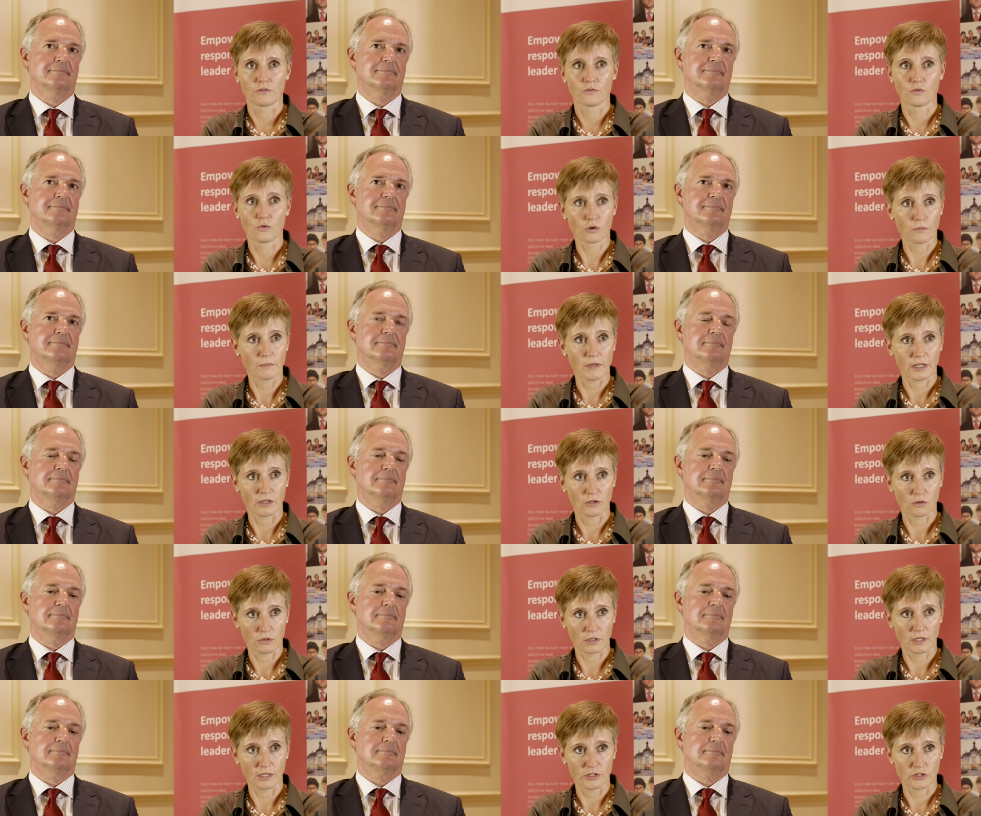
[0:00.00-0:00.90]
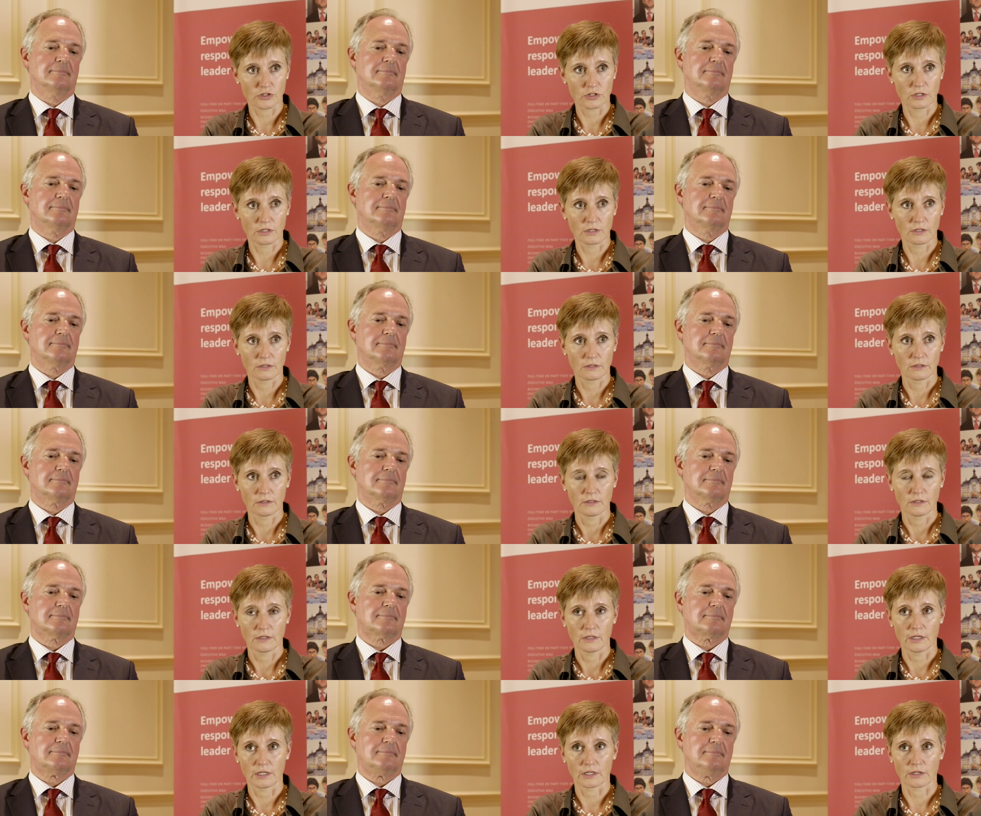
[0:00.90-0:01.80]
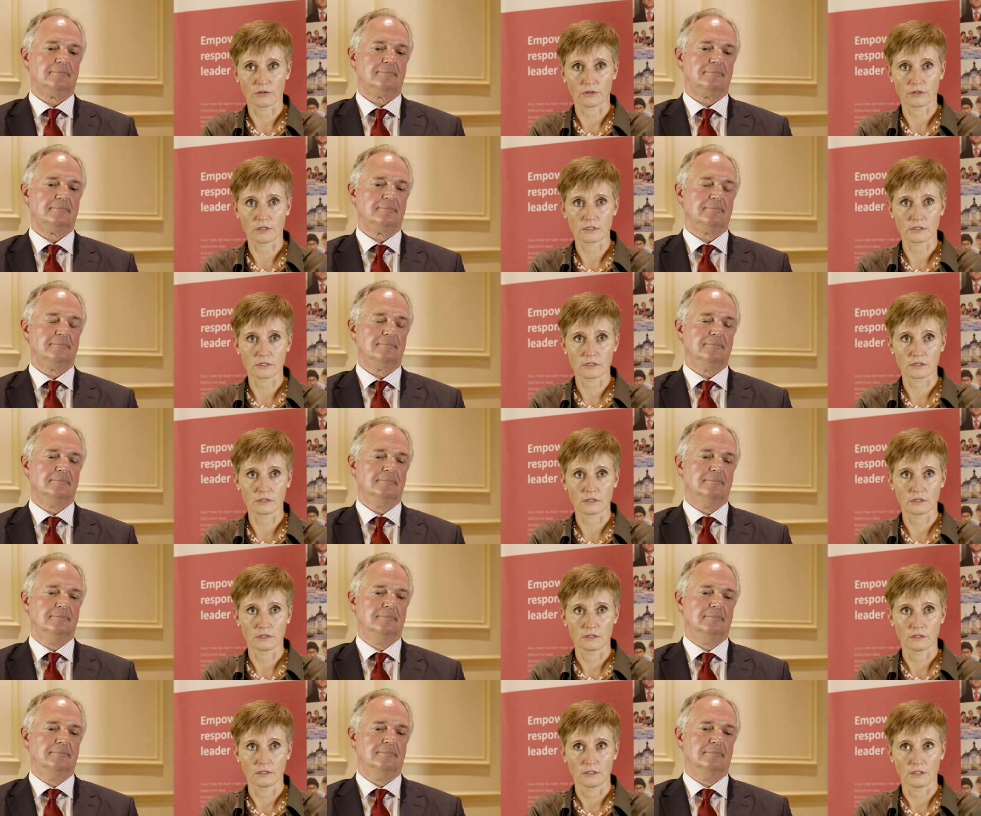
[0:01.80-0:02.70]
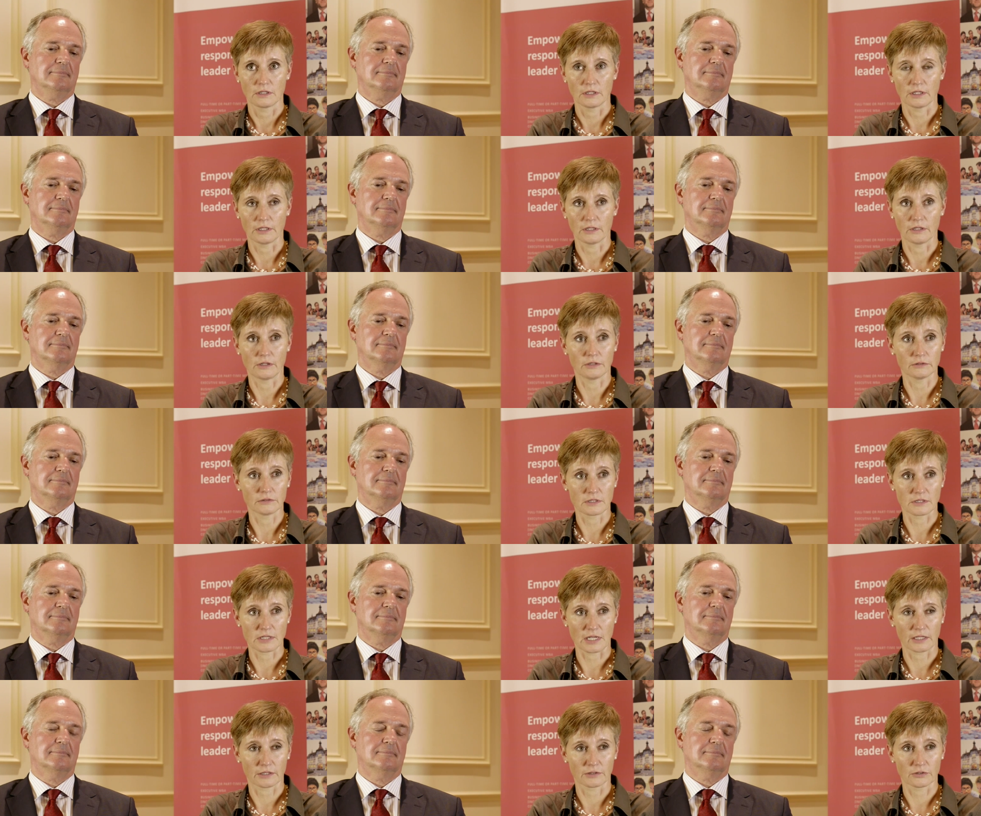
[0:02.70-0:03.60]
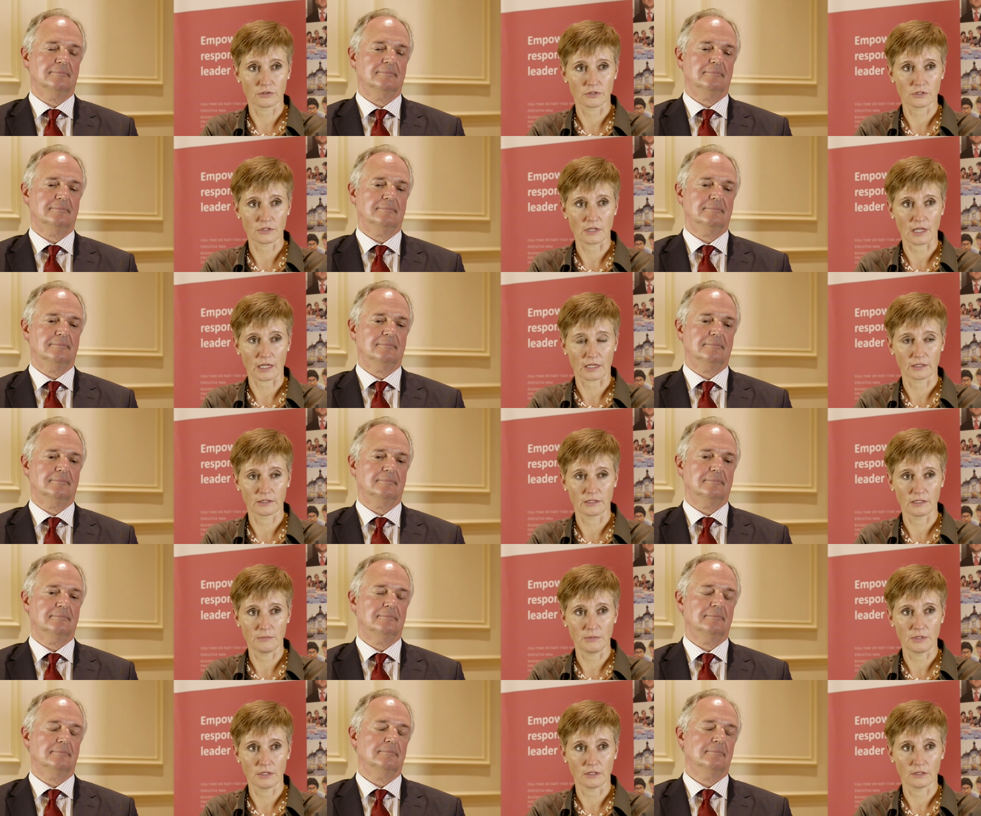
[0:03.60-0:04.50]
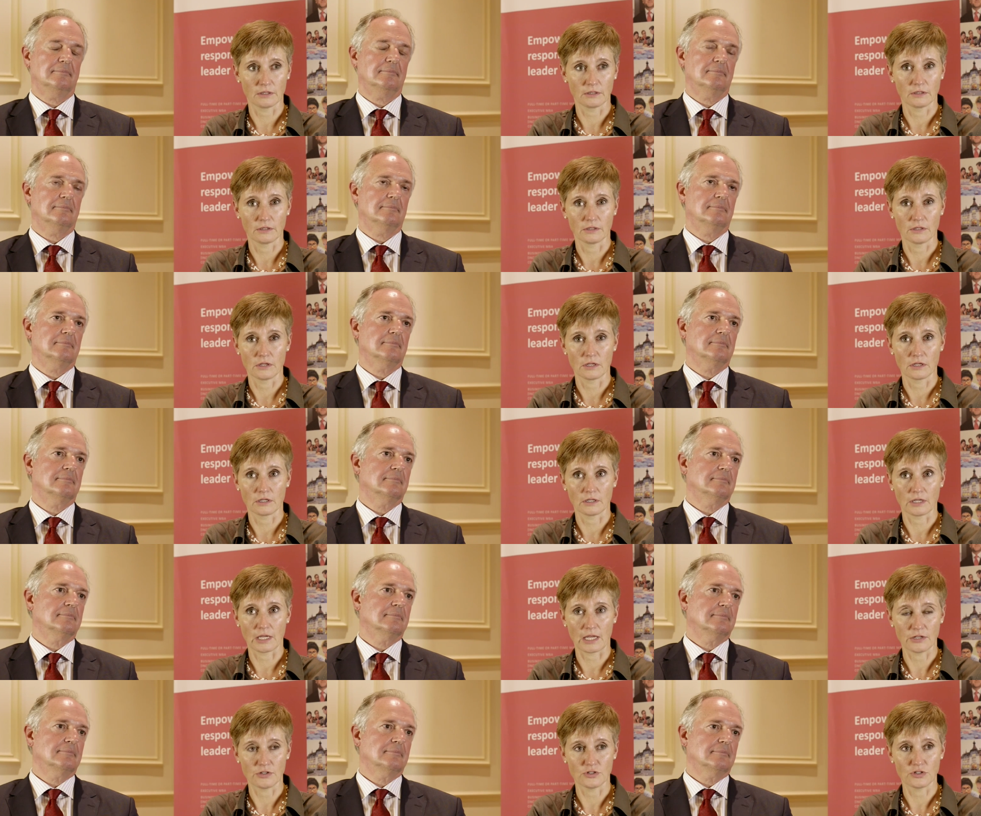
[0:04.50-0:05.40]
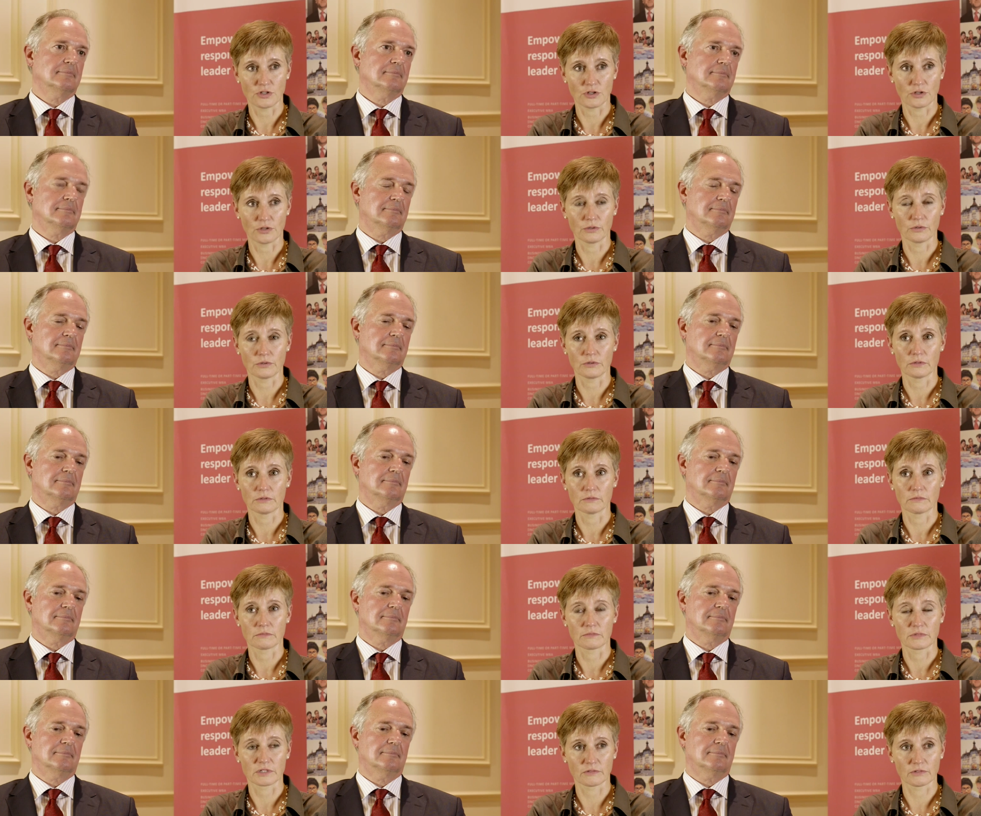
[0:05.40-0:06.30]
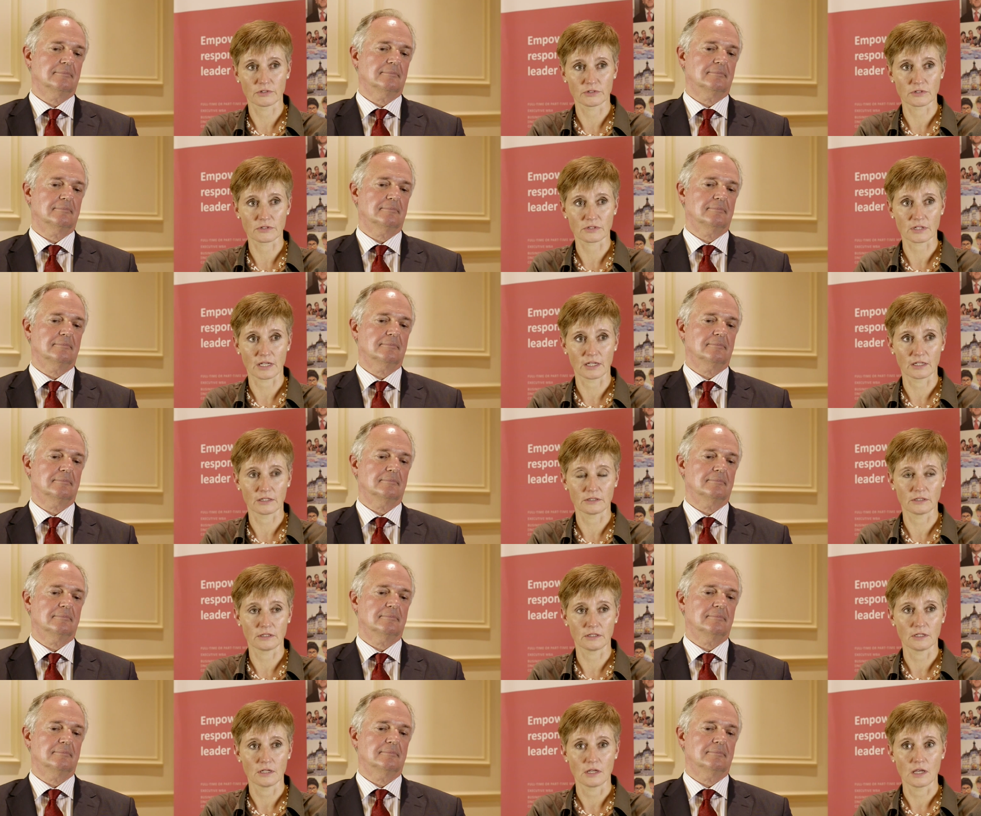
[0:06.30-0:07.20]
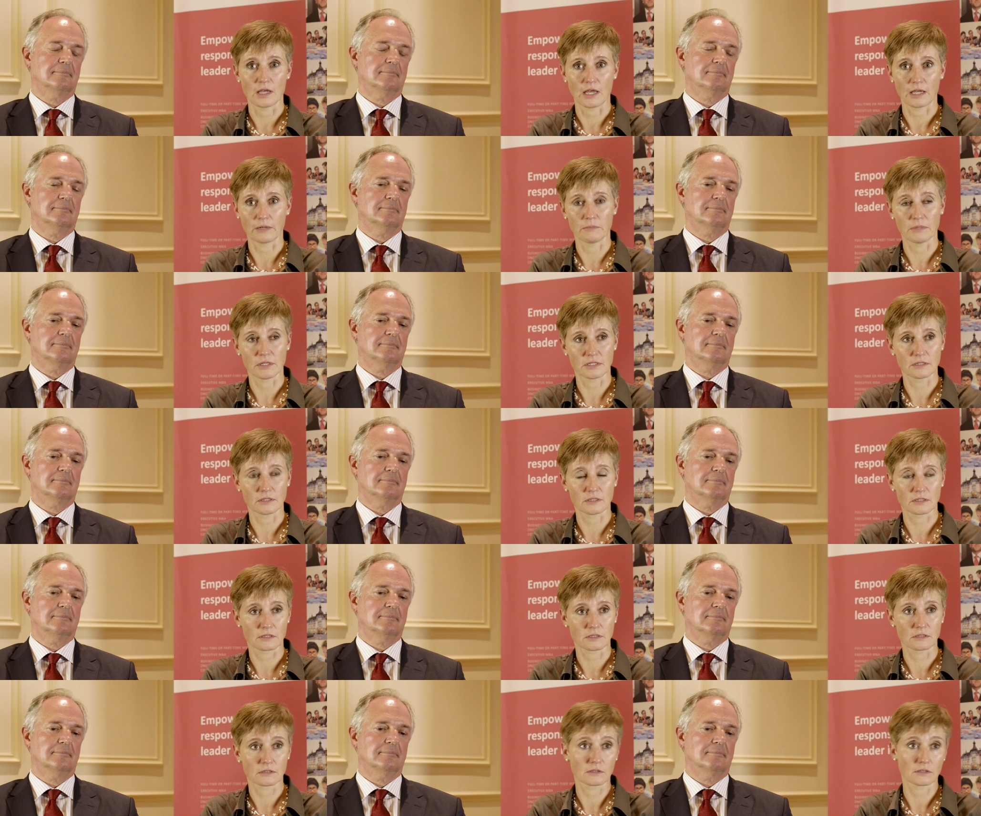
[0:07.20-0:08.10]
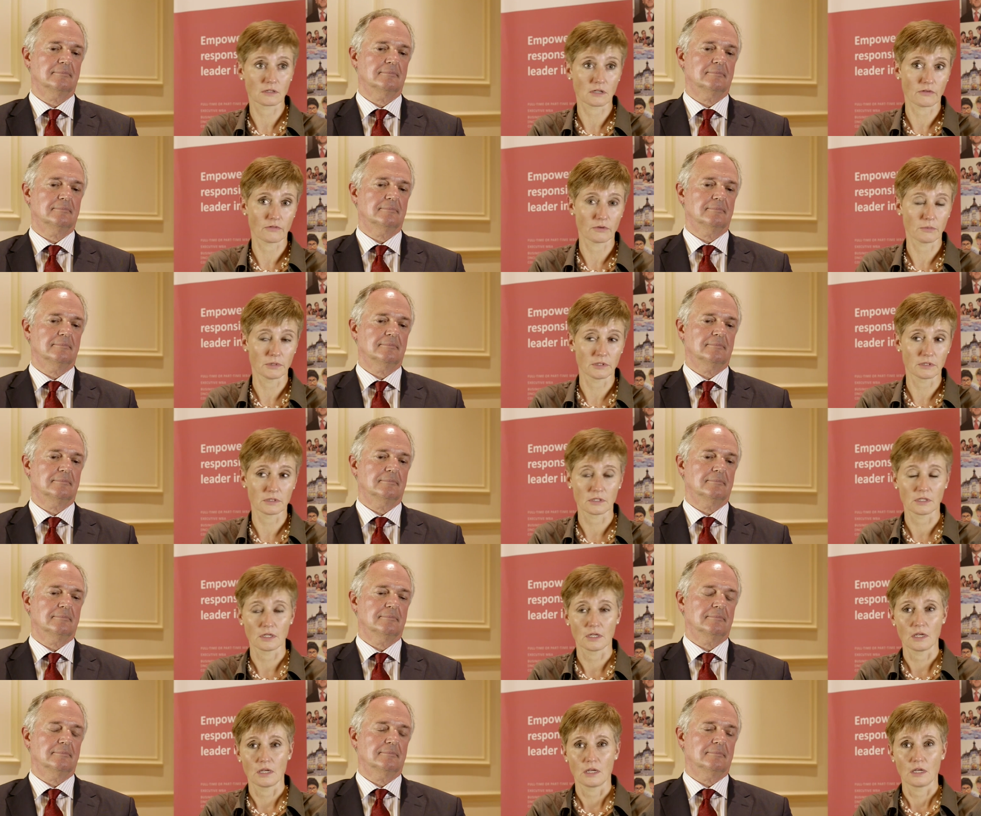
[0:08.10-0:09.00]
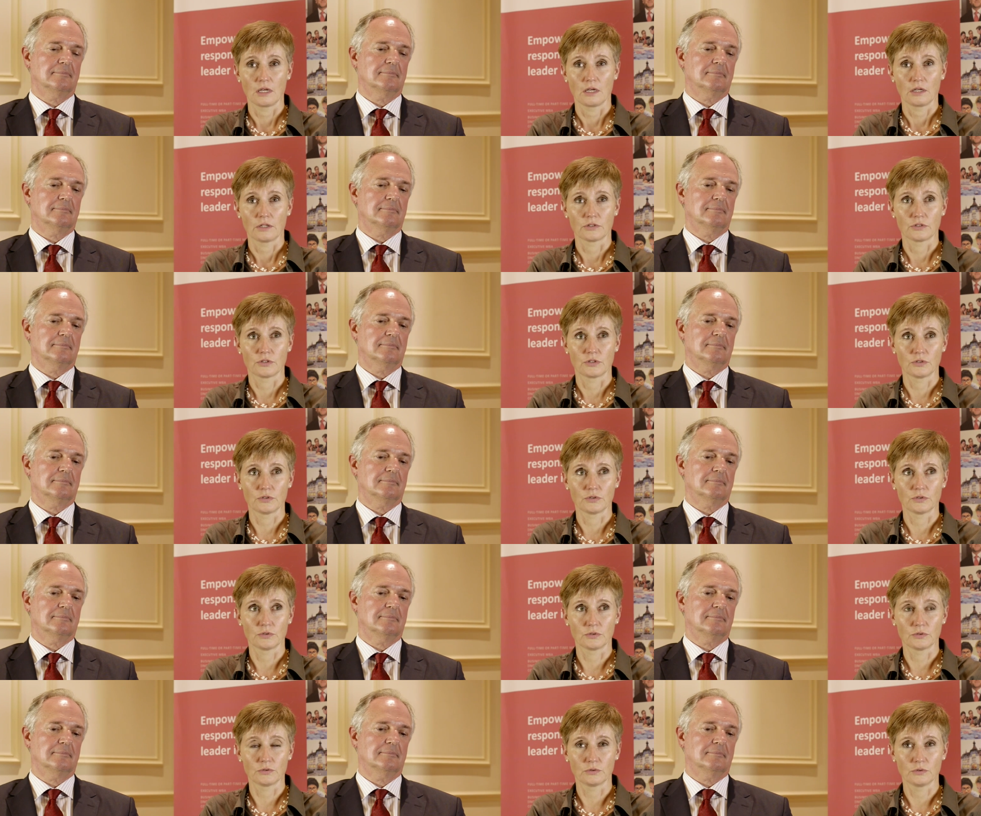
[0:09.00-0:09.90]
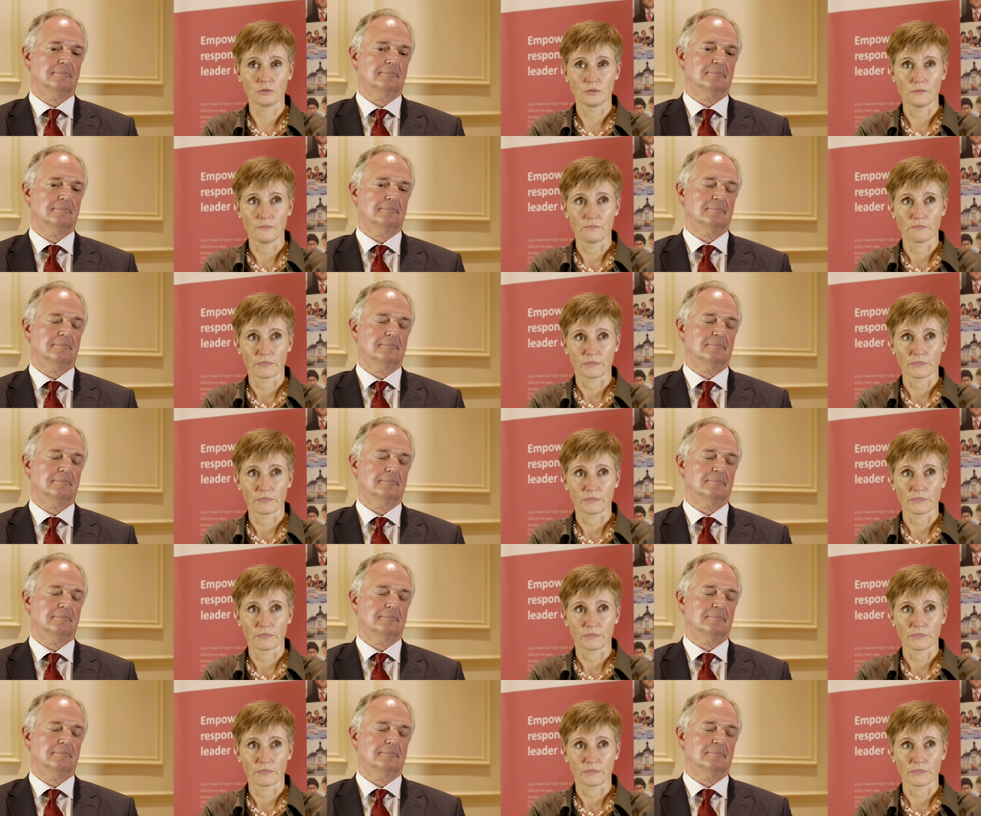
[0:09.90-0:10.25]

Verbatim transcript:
Speaker 1: form a coalition across all the sectors, academia, NGO, civil society, and business, government, to